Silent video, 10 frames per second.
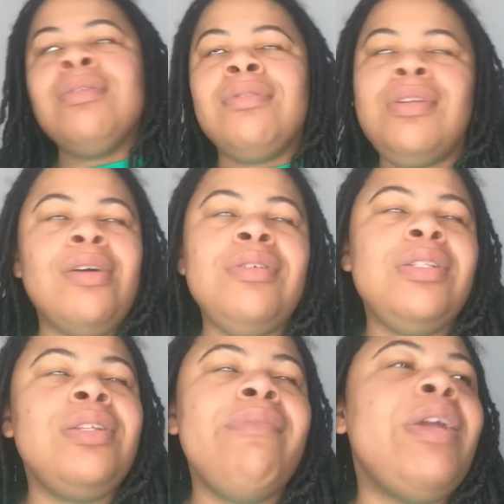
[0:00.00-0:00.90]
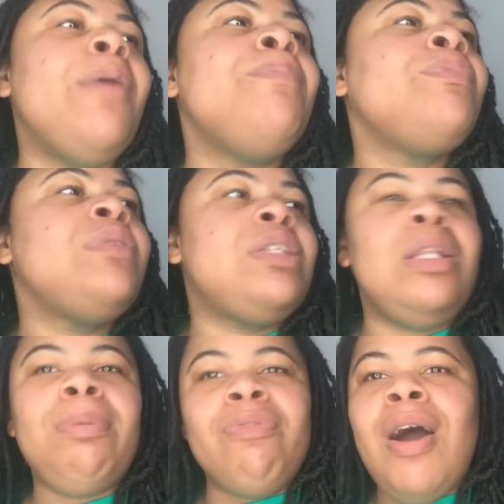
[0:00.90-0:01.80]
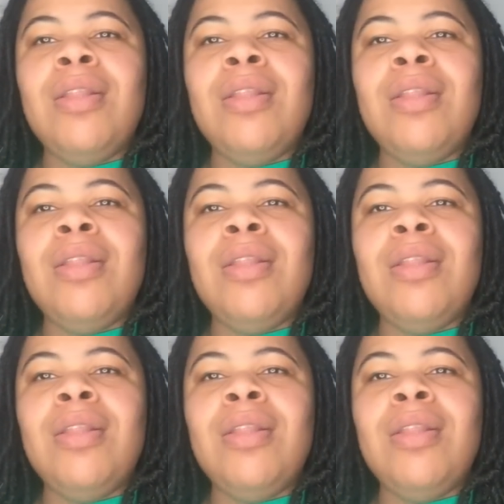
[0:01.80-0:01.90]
You know, you just never know. Slip and fall.